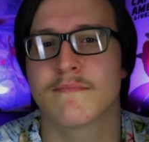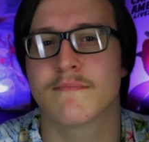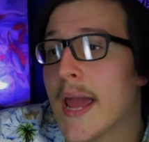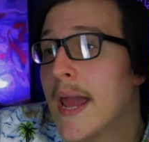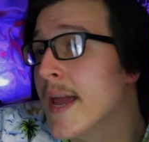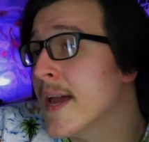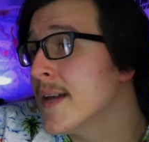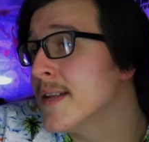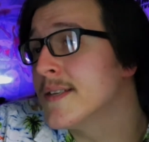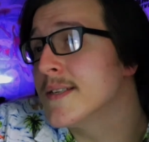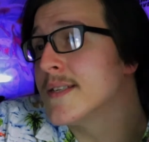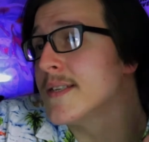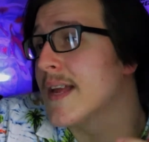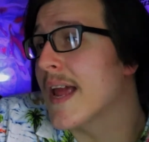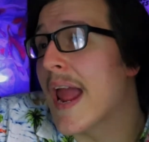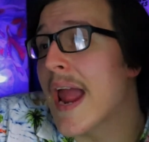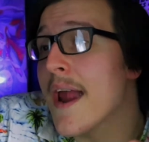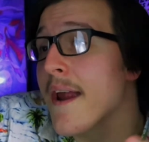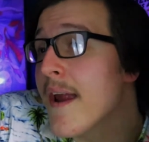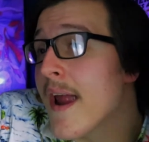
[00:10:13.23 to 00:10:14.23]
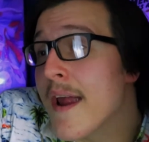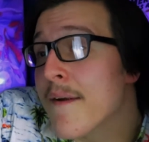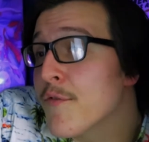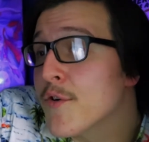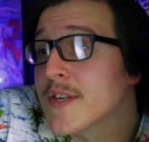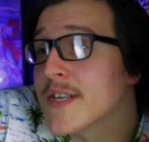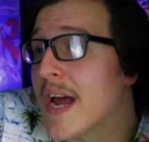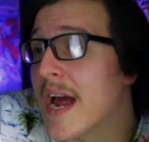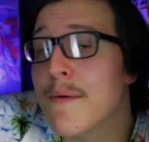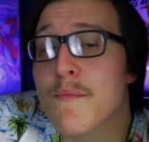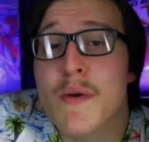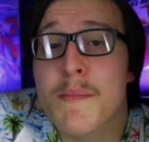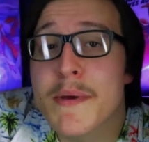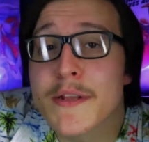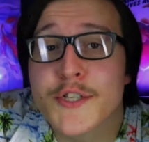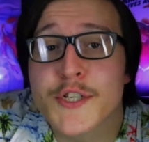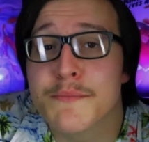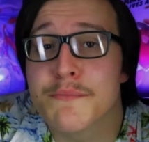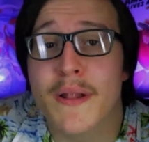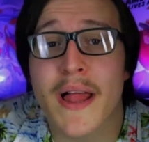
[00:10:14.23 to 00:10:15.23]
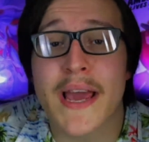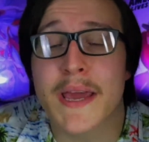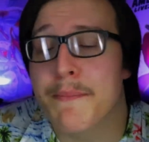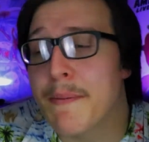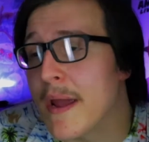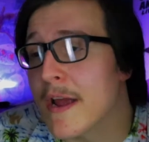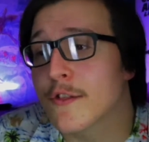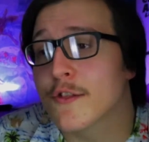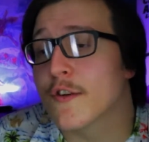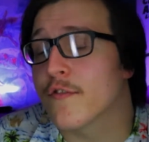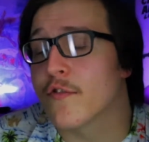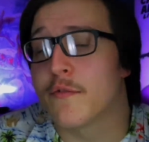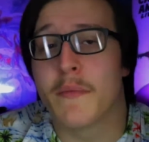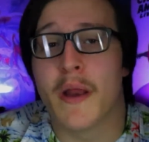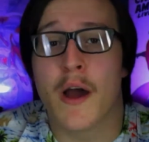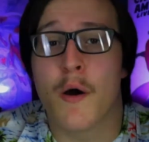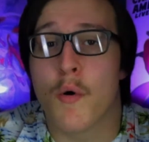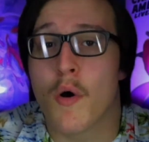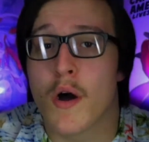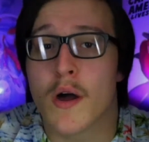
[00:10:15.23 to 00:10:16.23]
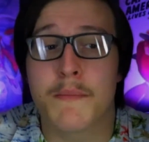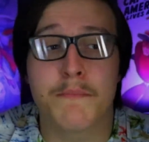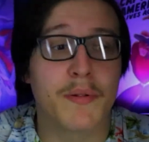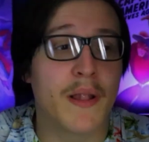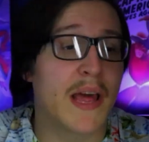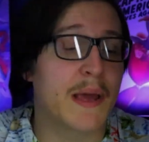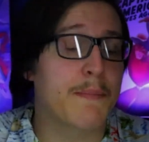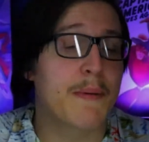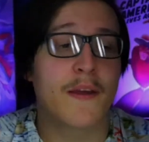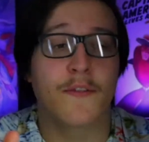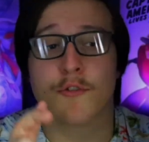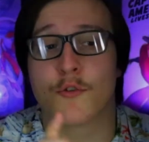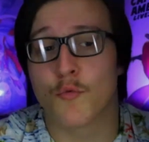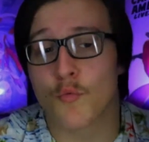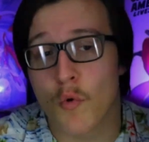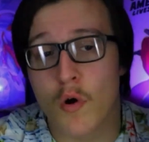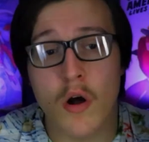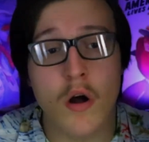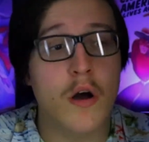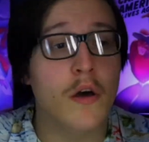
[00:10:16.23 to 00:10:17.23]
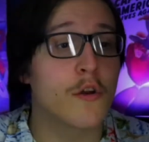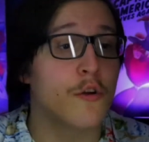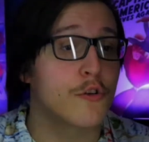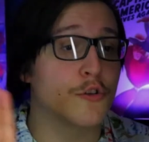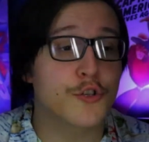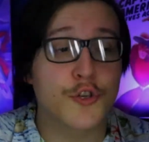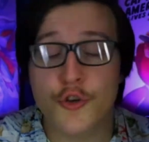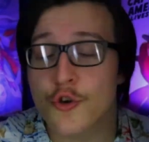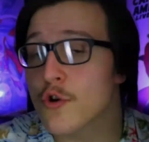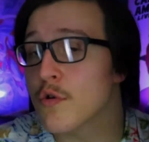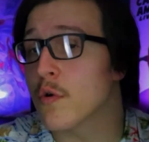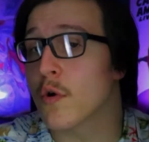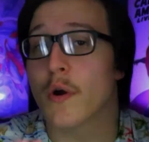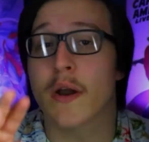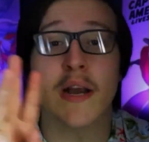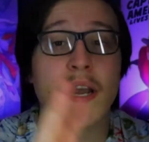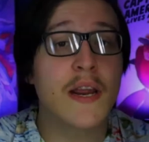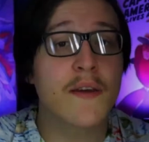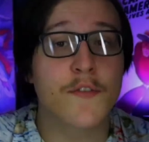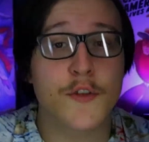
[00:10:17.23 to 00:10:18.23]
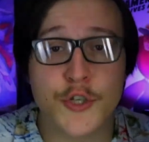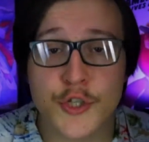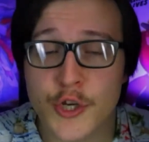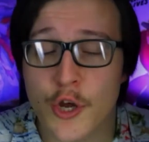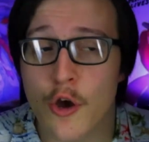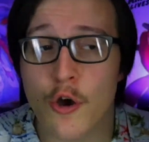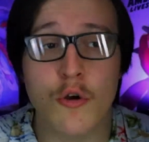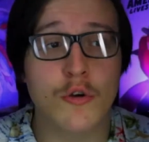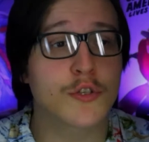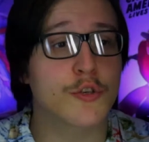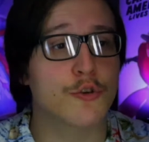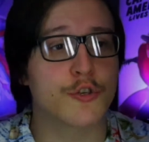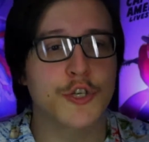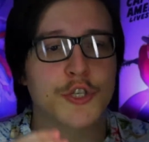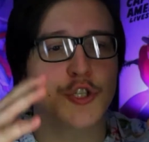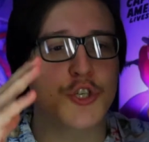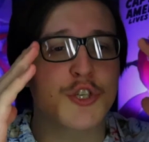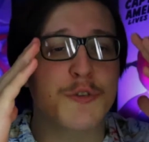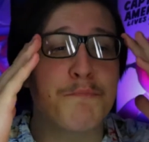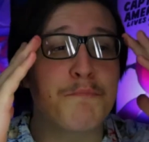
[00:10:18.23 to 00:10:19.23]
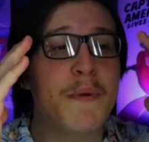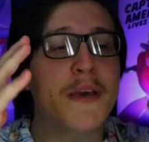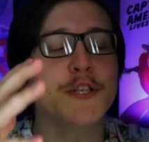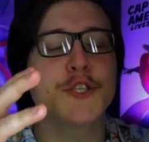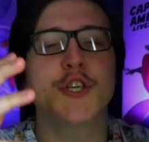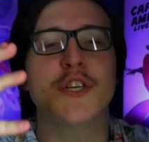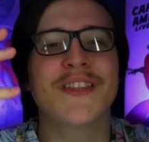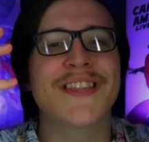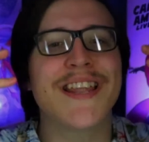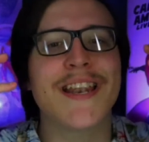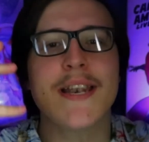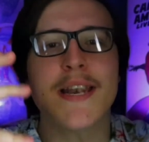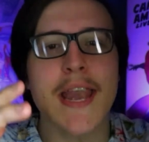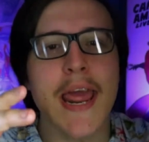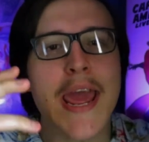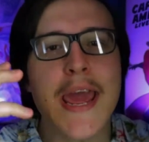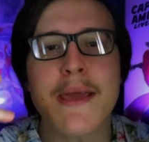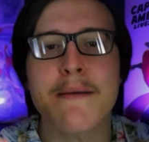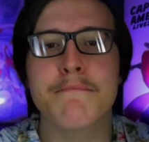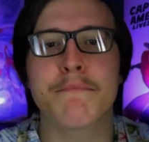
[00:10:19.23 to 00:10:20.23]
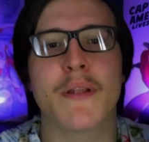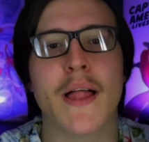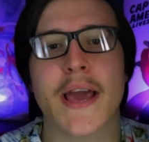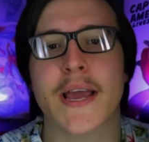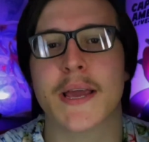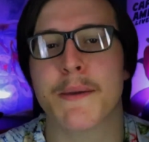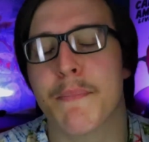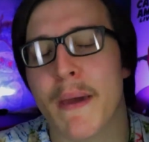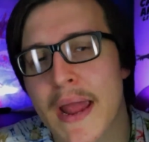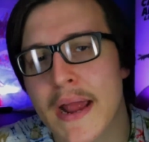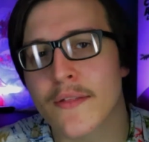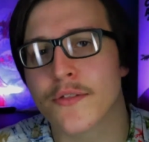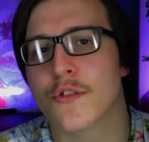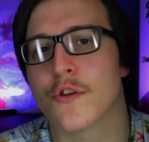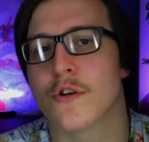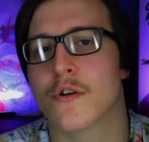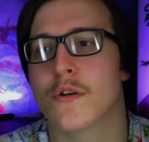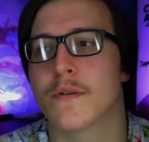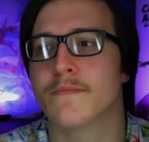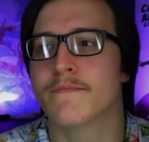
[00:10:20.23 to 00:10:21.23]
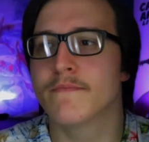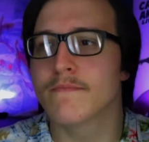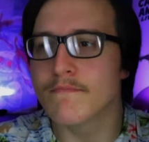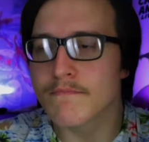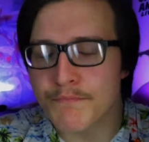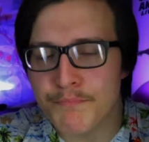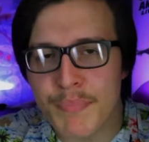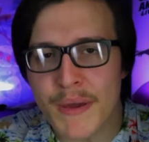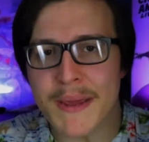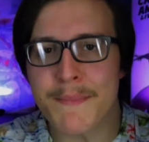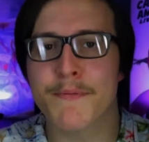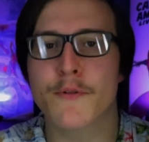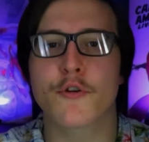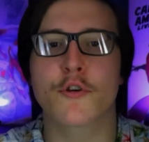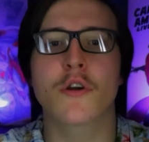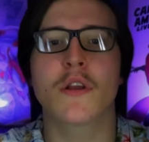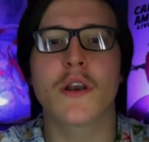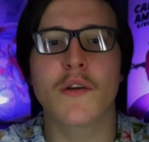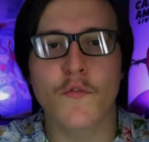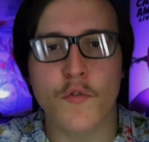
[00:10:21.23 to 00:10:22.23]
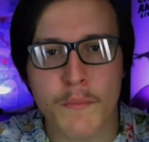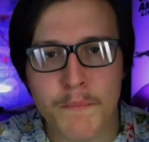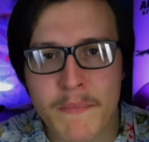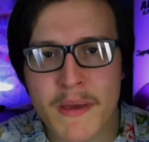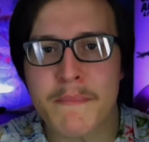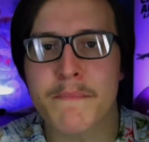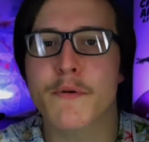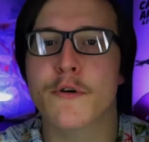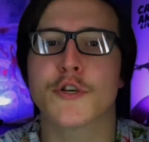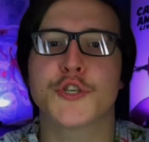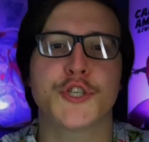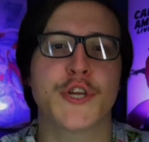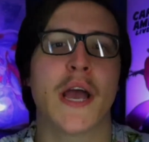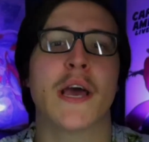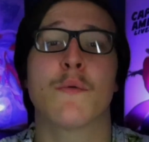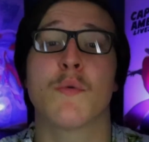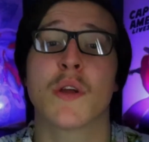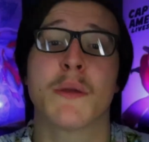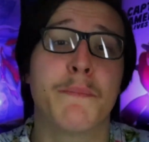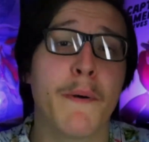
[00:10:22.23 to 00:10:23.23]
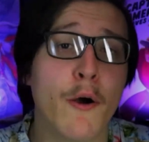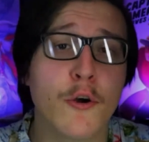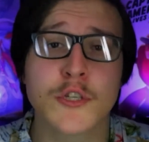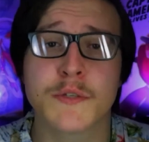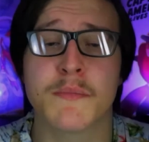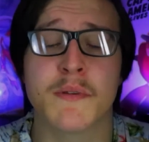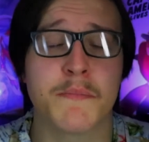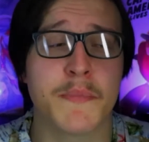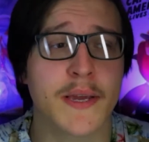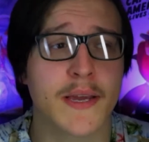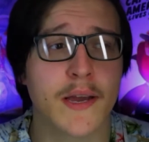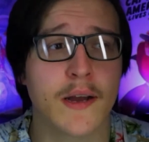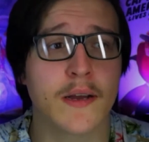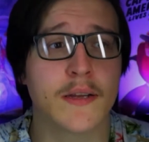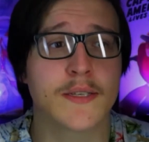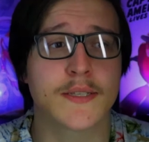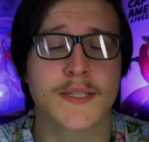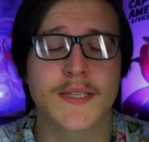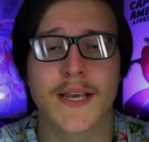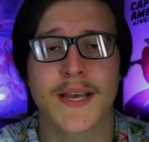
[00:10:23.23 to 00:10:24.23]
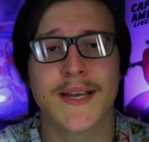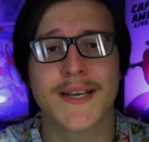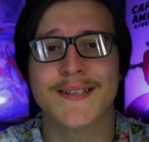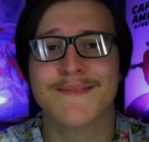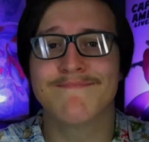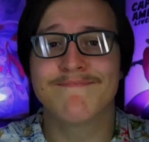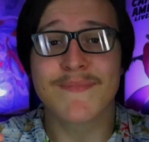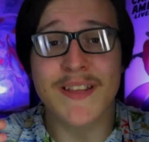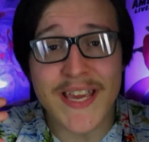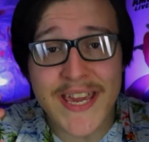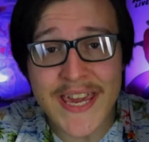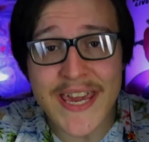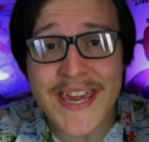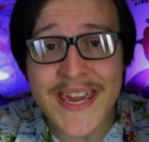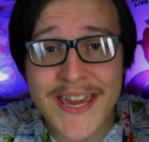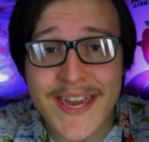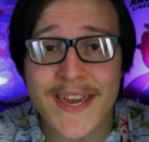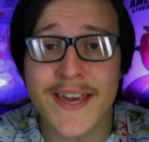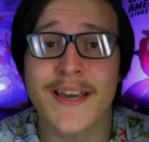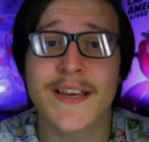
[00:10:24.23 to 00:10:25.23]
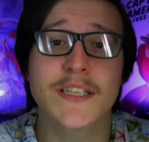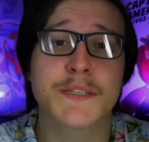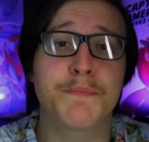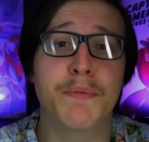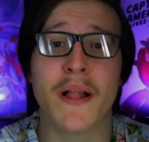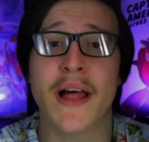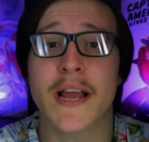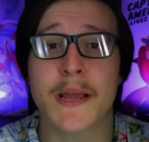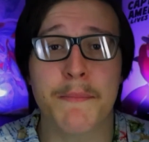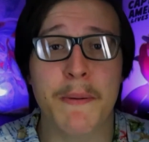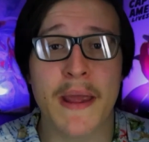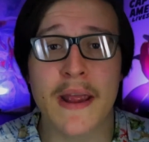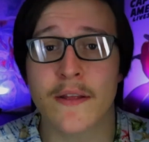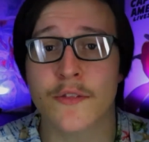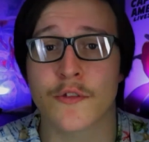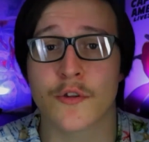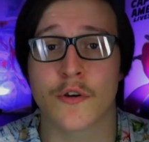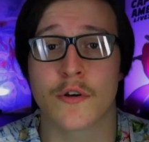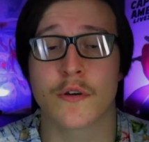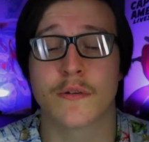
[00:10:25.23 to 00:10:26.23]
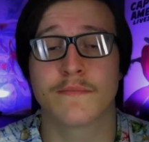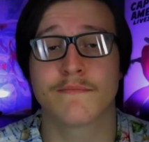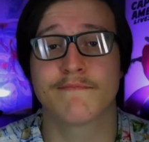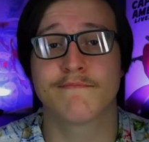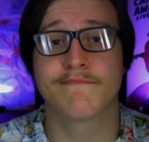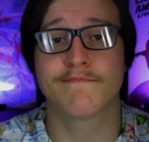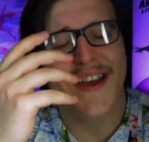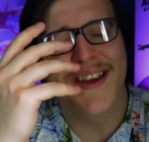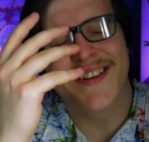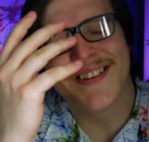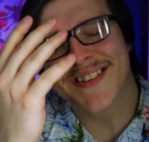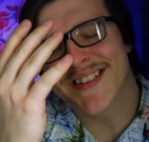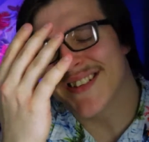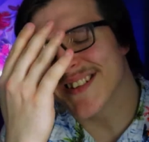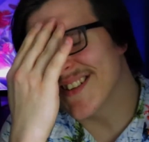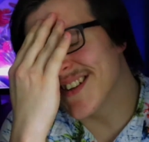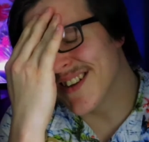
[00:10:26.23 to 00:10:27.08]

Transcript: And every time we mention Black Panther from now on, Black Panther 1 or 2 or any of the shows, or just mention the name Black Panther, people are going to remember Chadwick Boseman because he is Black Panther. And